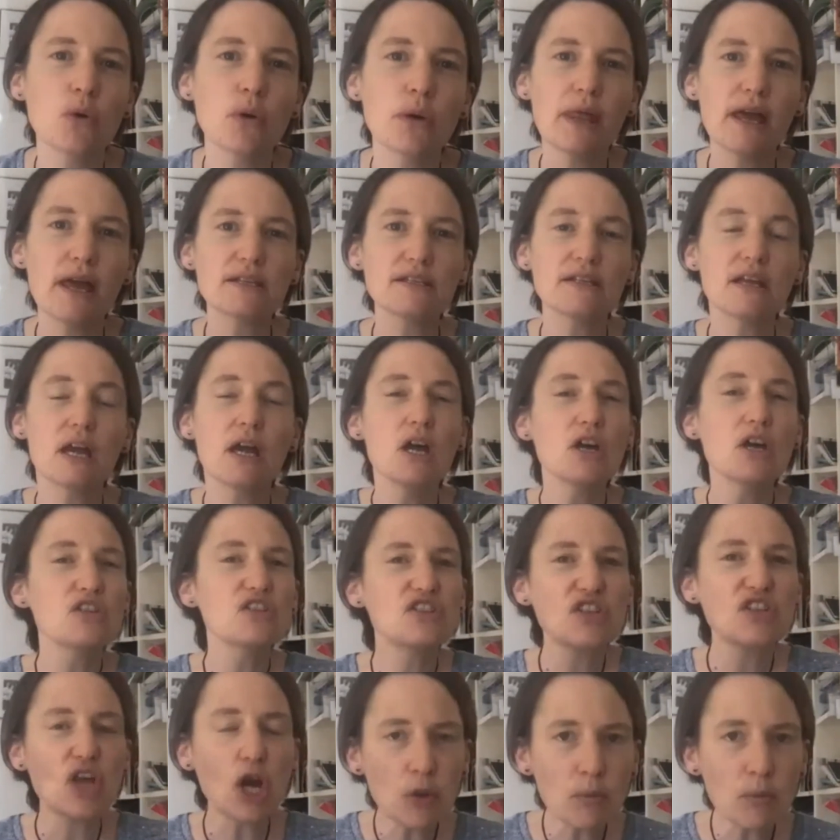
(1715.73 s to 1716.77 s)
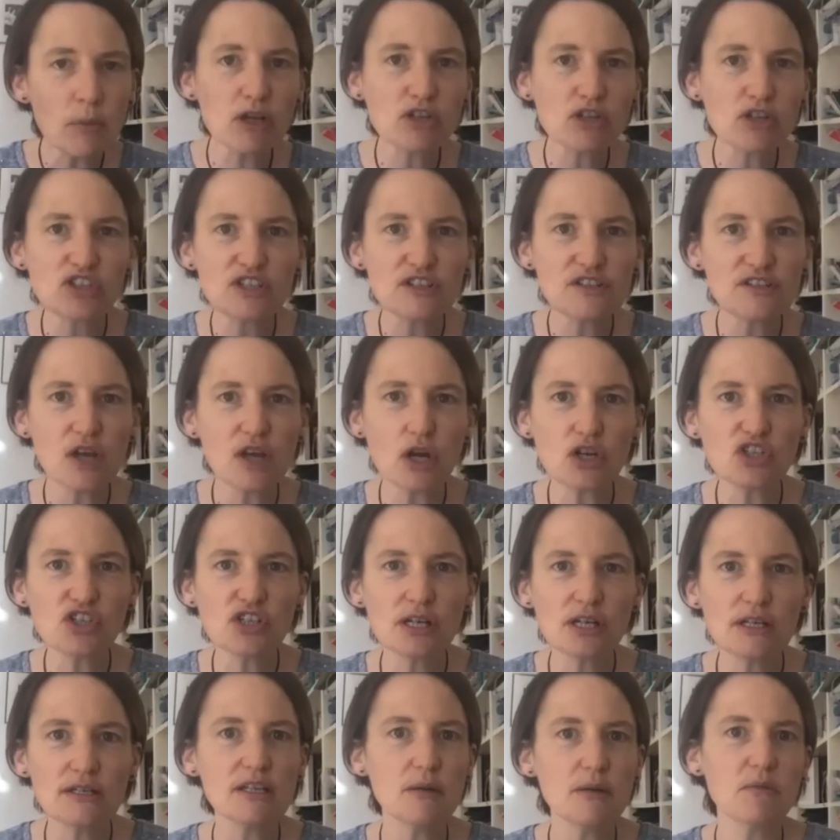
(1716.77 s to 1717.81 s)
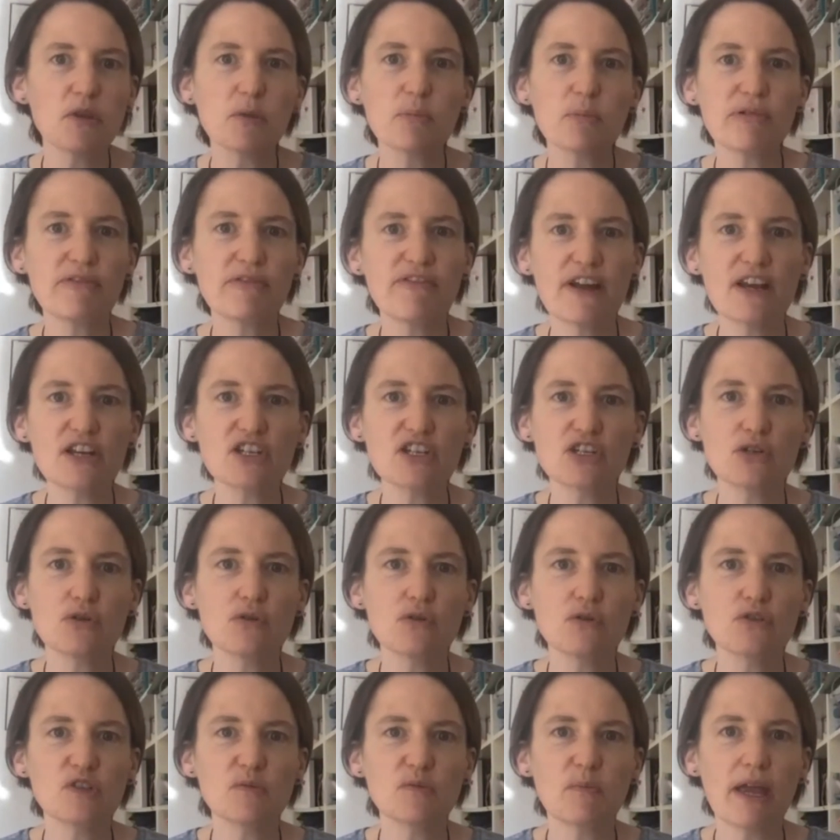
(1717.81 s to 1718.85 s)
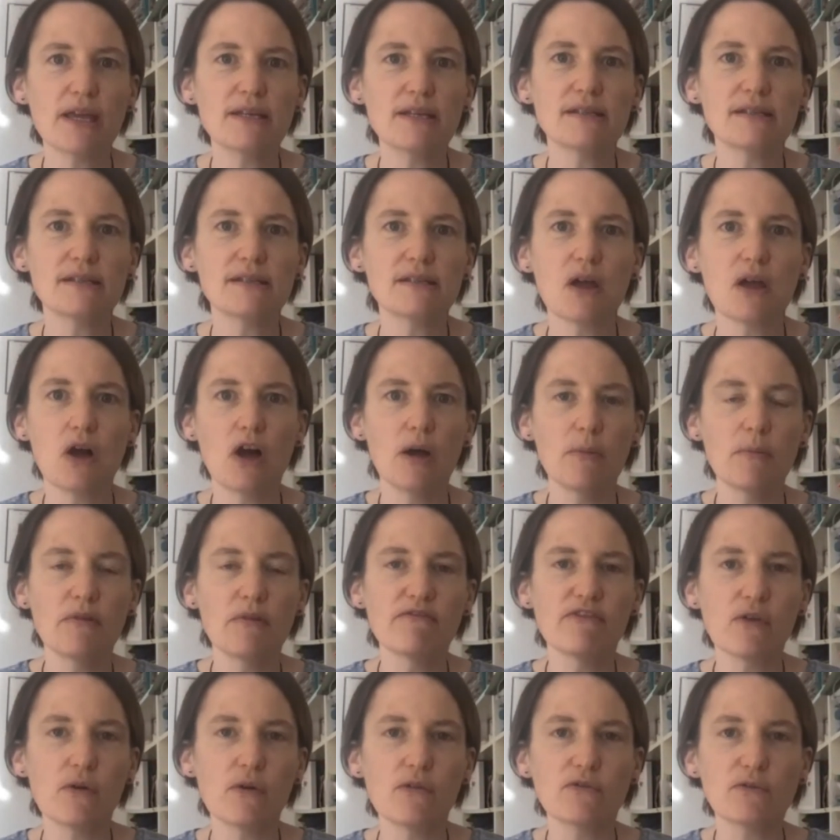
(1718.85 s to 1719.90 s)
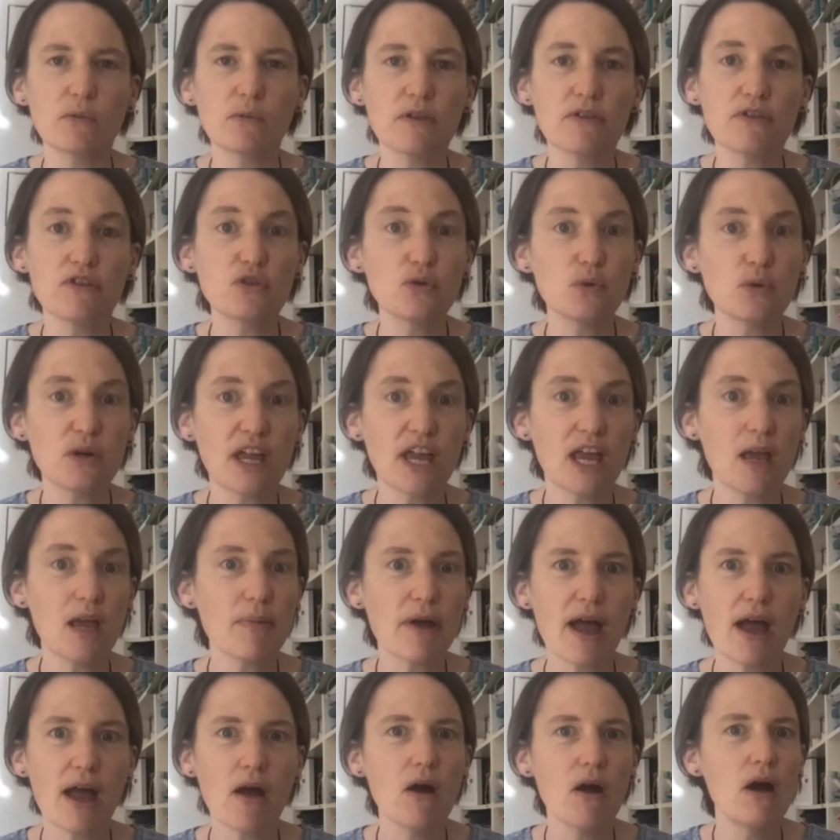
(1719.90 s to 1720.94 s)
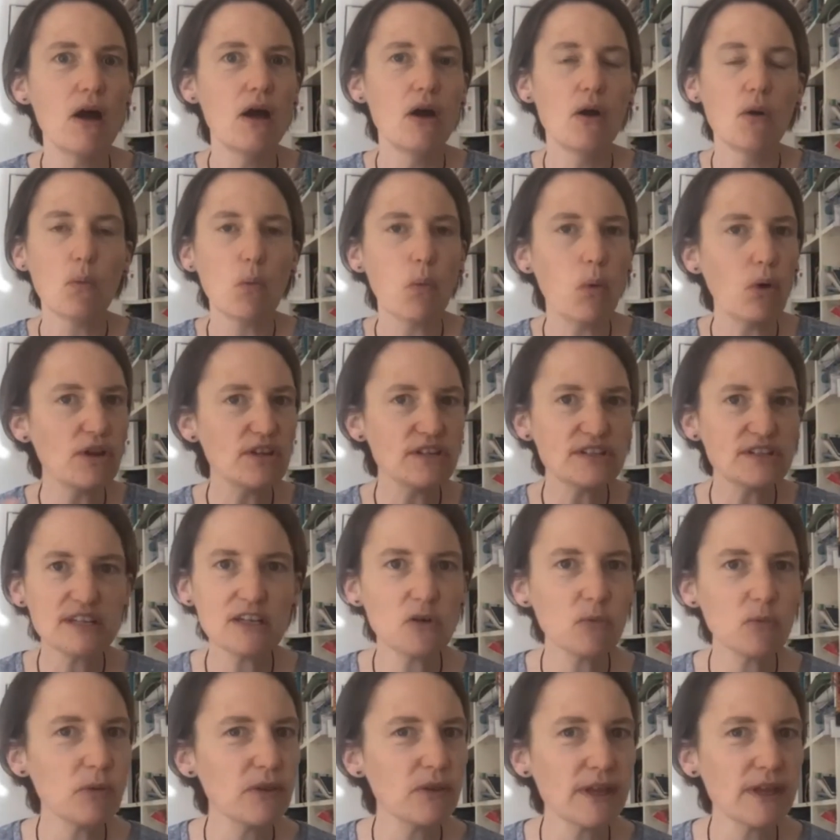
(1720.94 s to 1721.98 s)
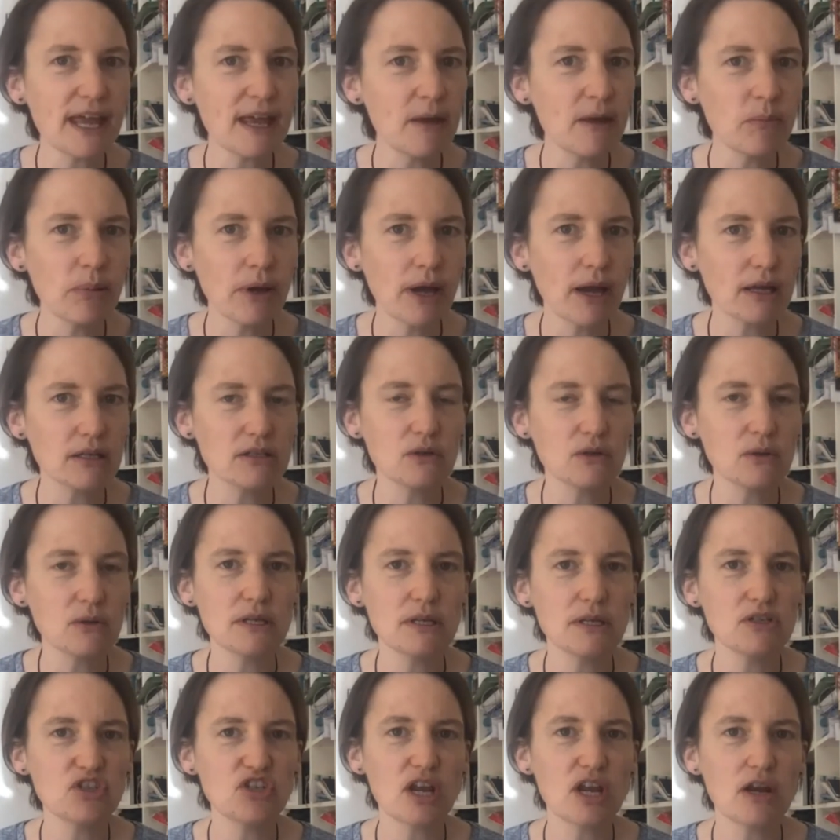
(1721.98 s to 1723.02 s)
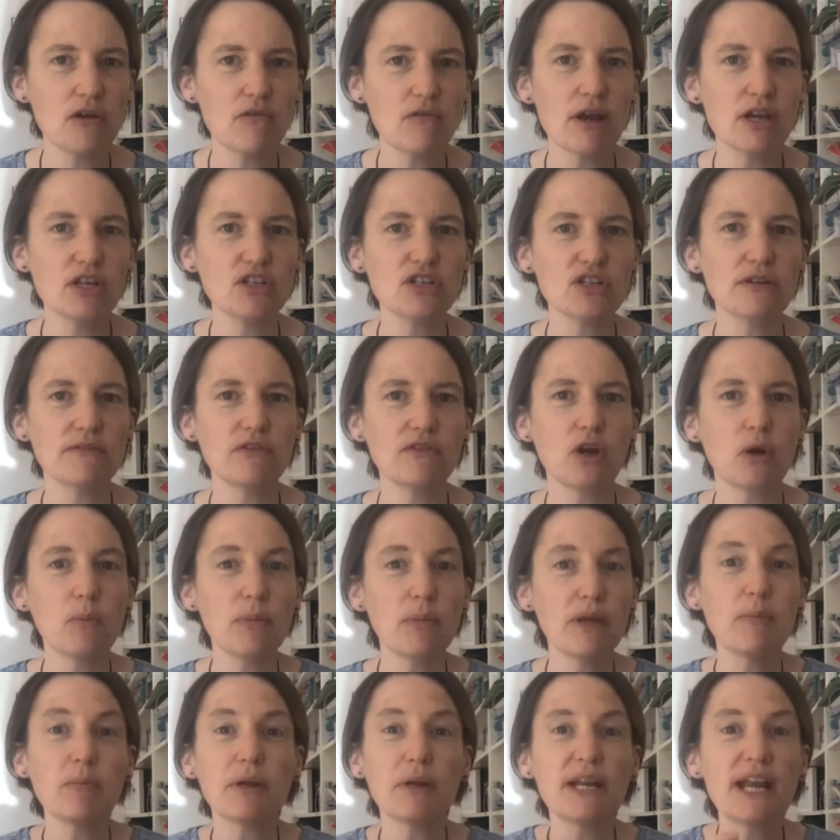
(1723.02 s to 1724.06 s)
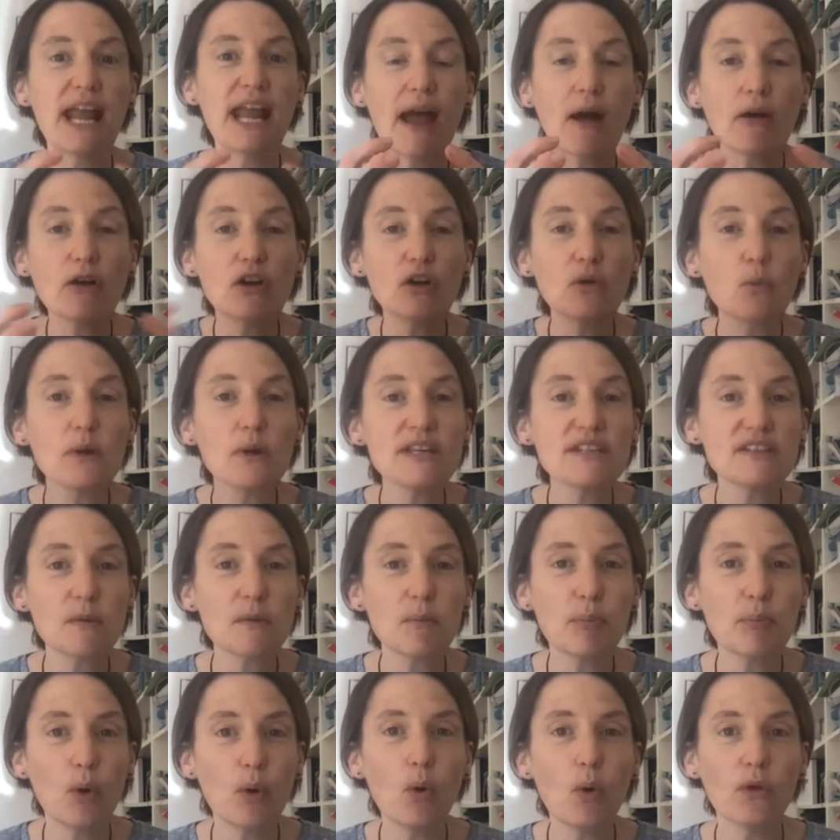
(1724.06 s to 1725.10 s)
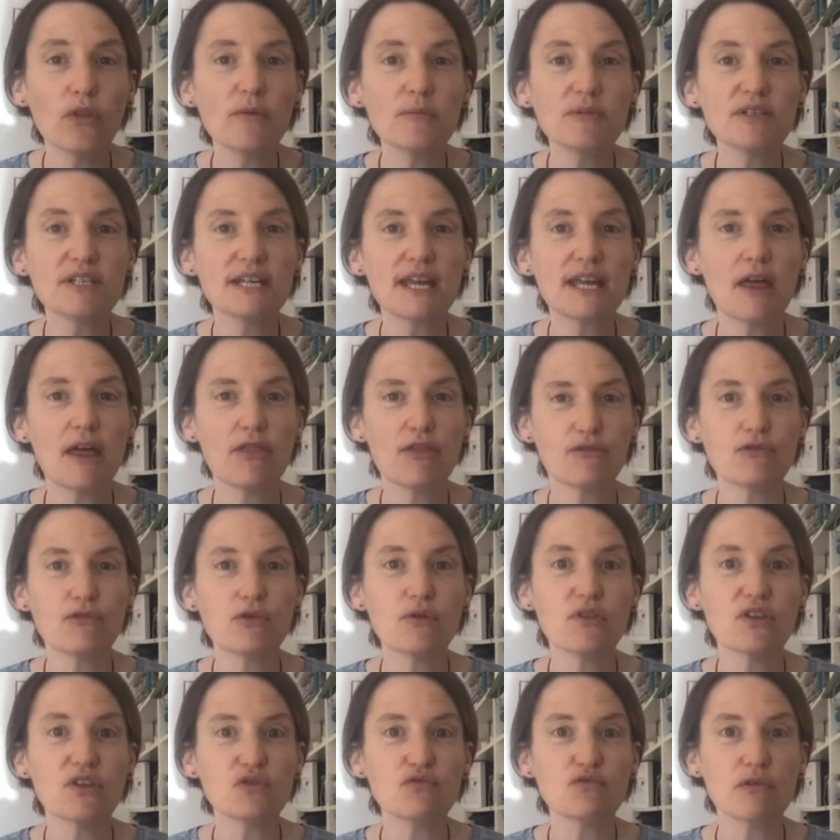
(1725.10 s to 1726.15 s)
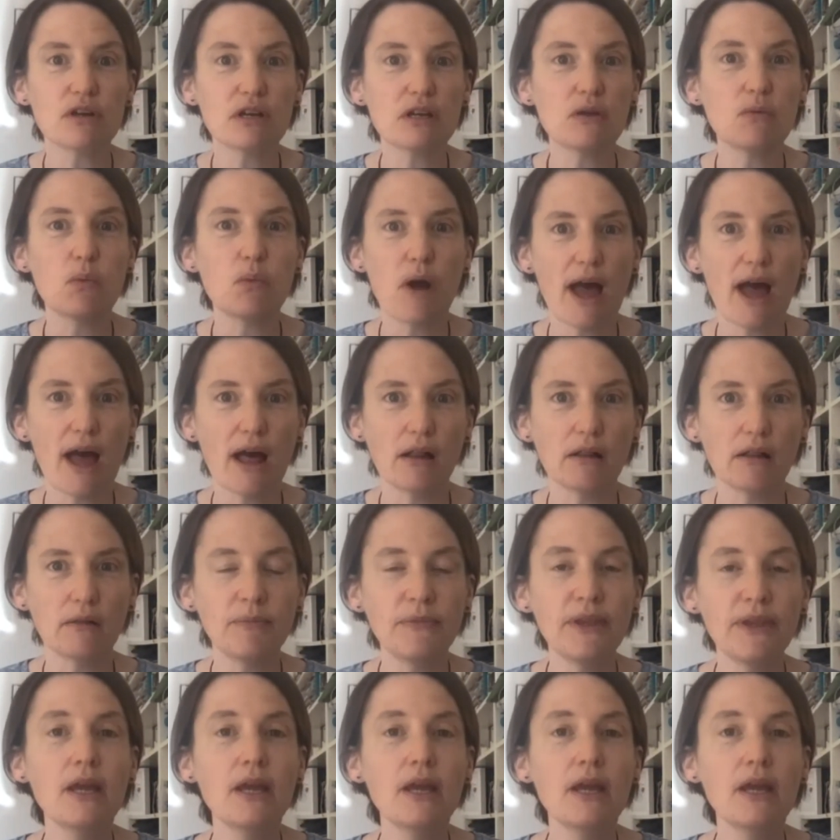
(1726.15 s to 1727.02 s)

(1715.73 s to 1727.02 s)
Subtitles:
And there's so much discussion in some of the professional spaces that I'm involved with, talking about what is going to be the impact on this generation of young people and how can we support them to get through this really well.